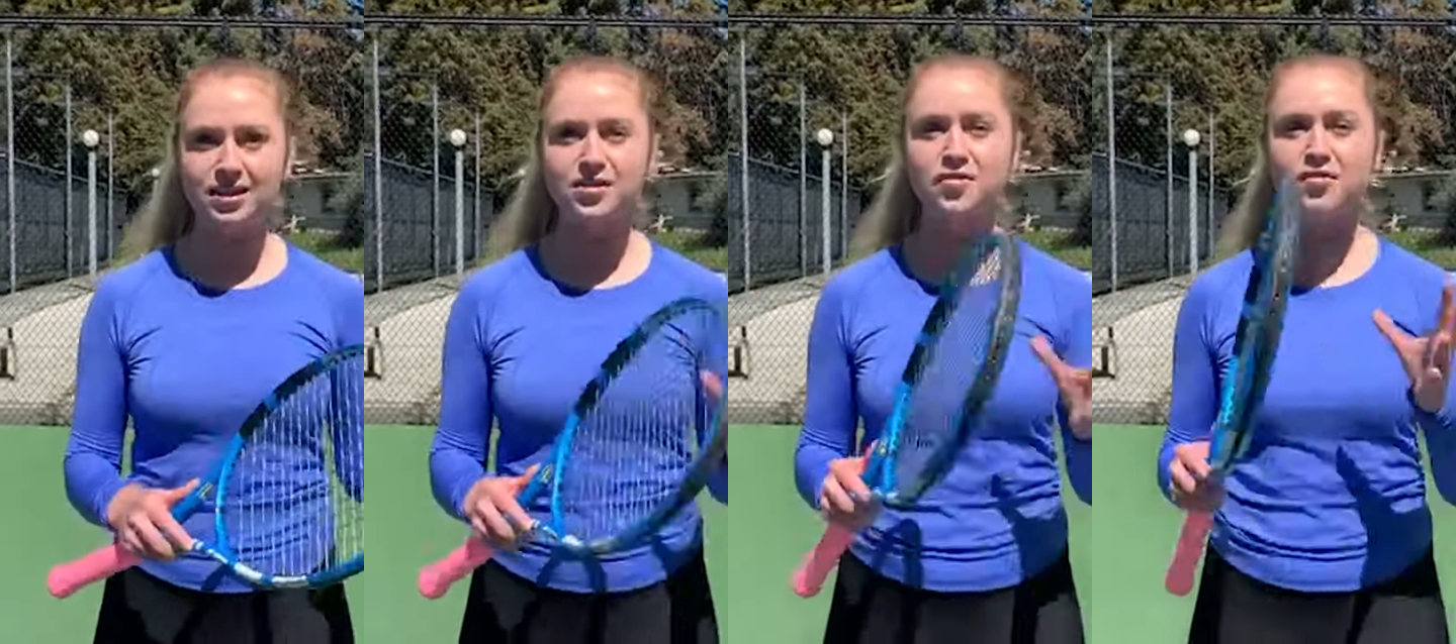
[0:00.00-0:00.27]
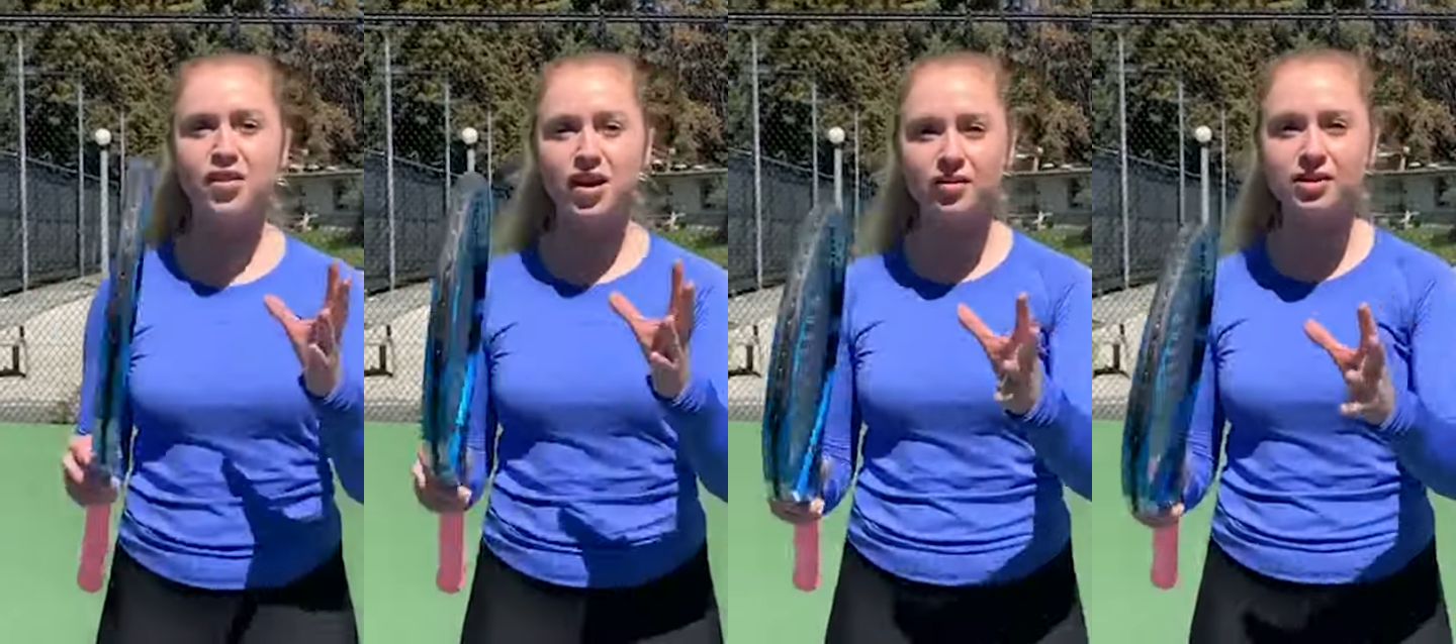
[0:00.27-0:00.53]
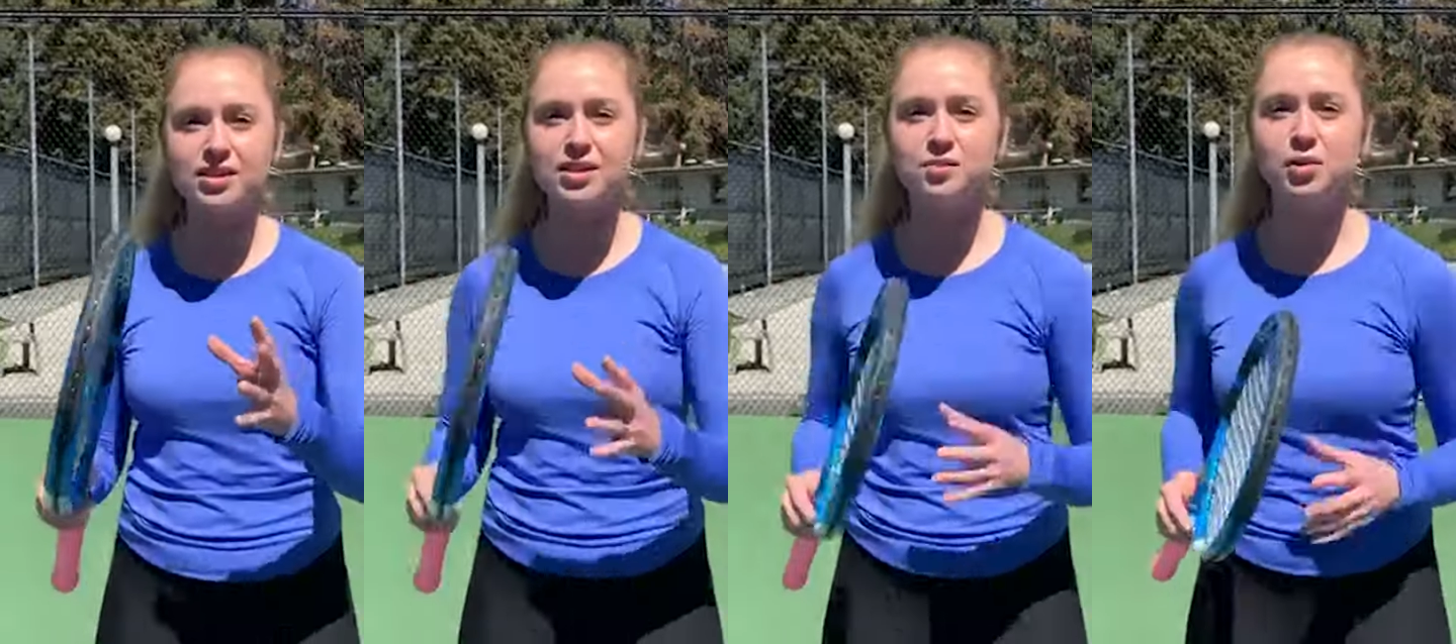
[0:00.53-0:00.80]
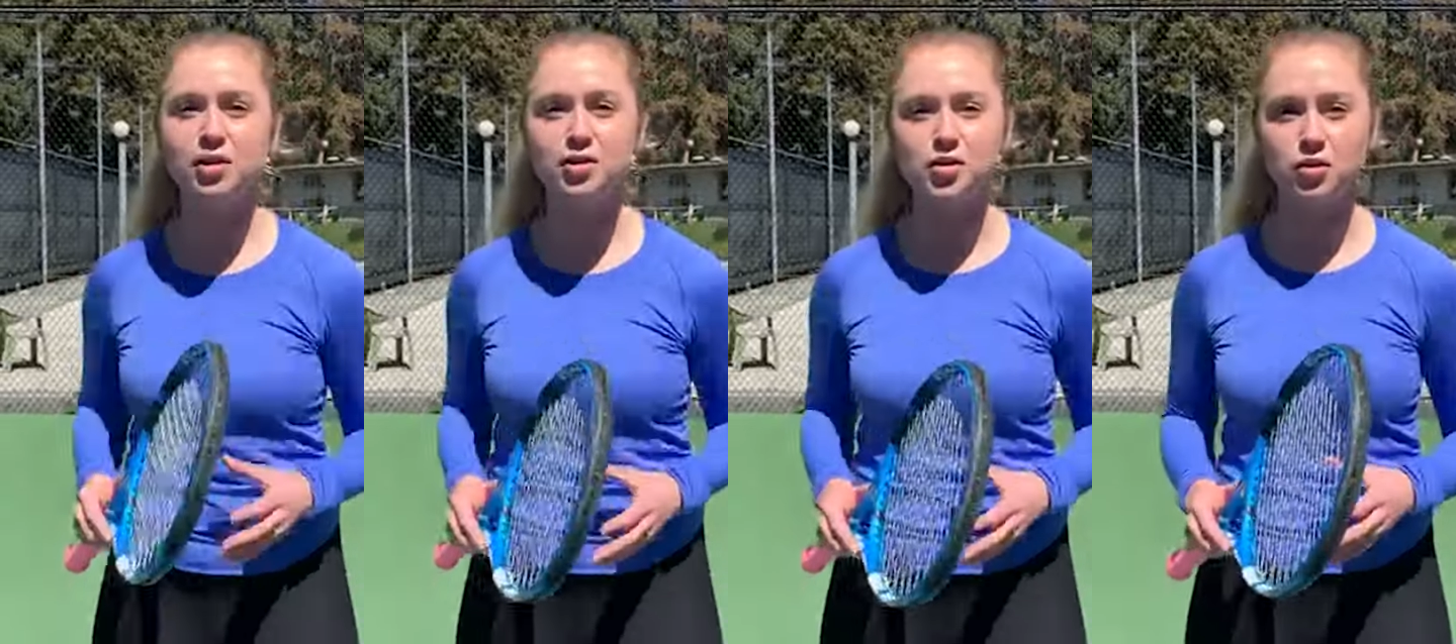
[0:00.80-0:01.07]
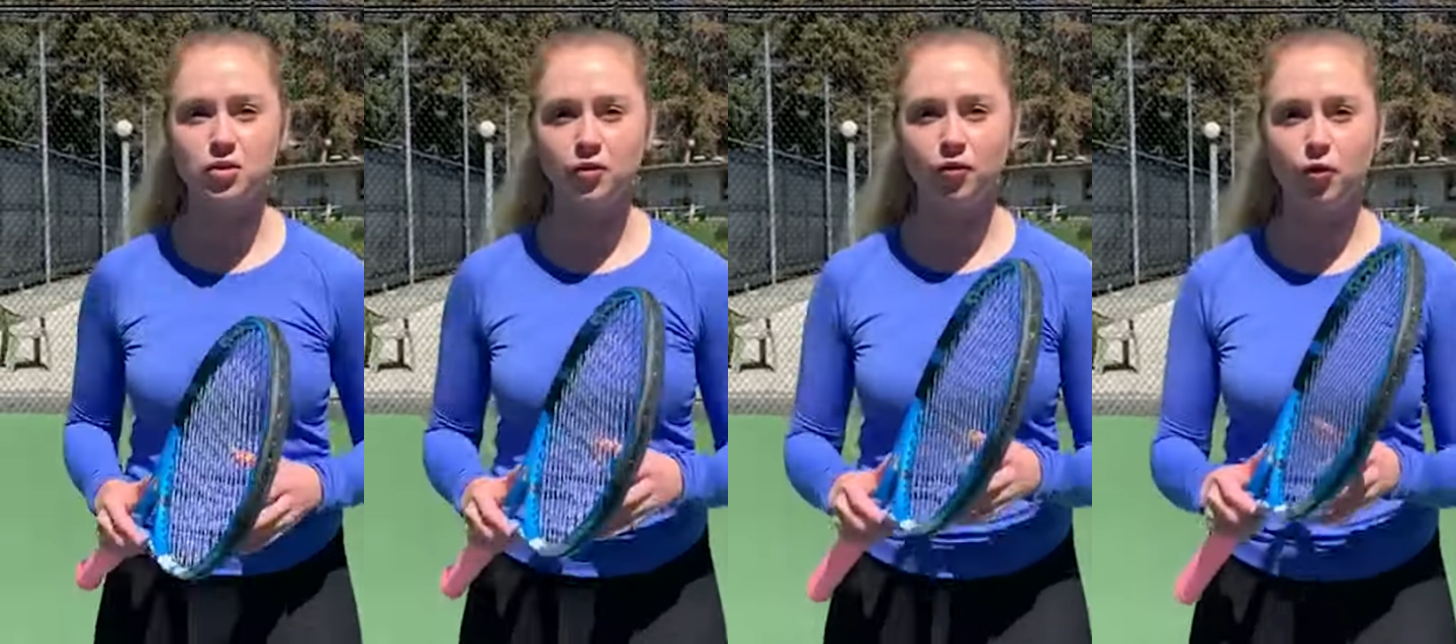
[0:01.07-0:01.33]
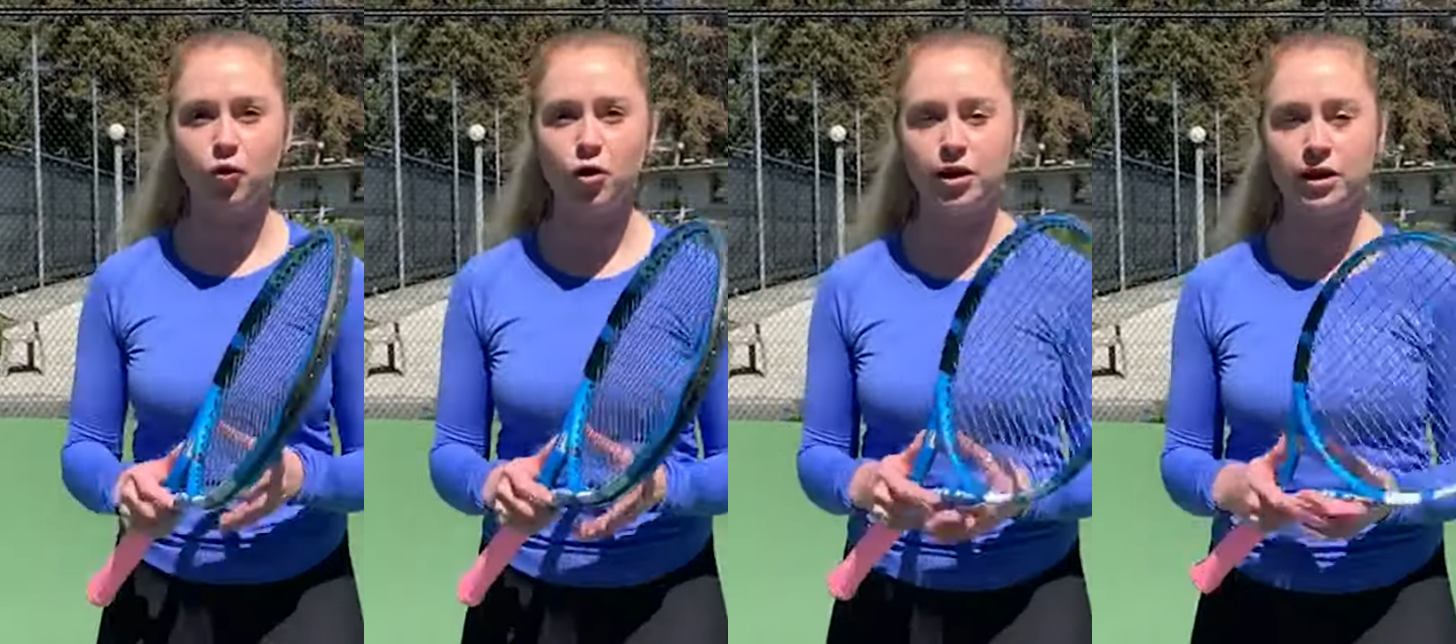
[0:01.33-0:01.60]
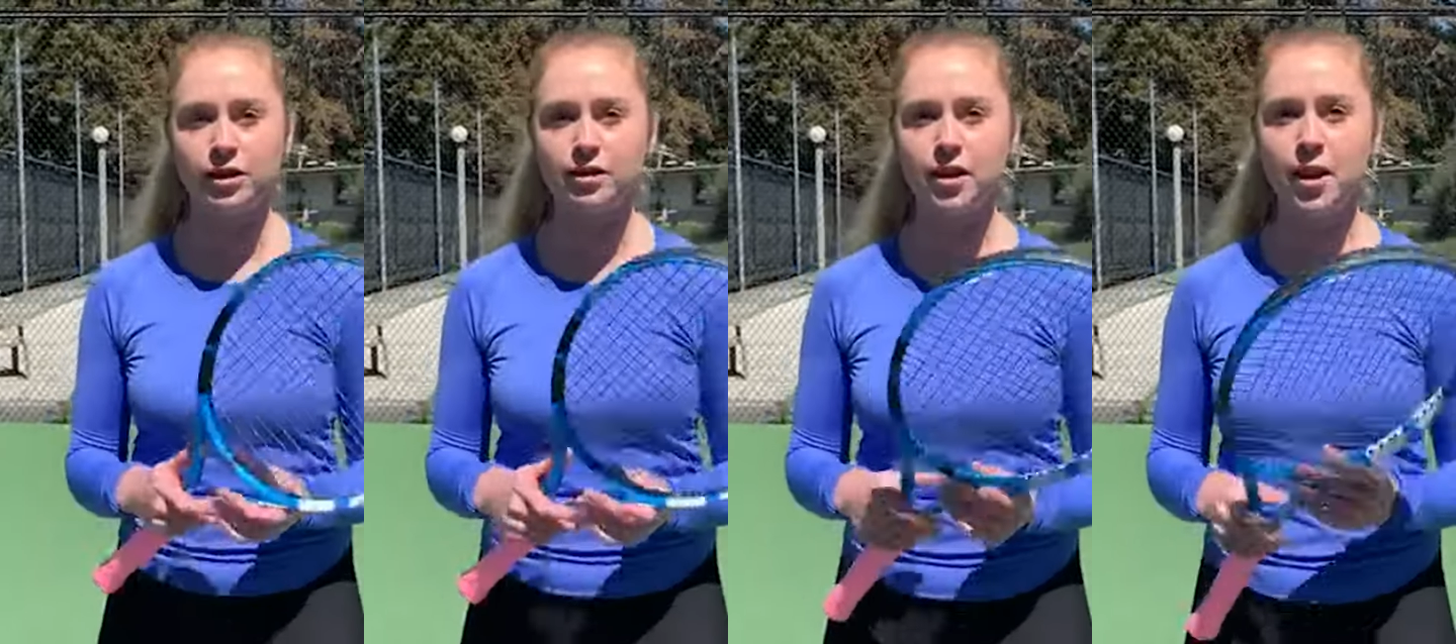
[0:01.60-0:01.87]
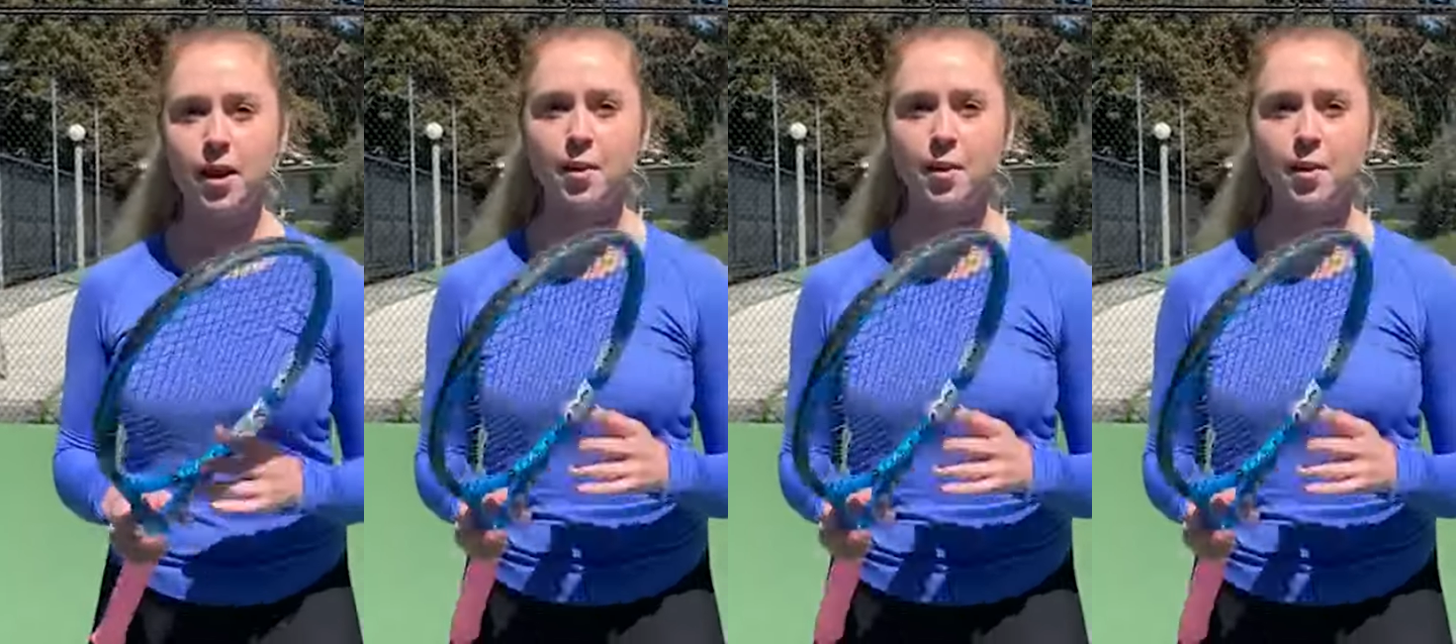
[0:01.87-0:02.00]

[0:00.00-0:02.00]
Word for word: It's very similar to the forehand,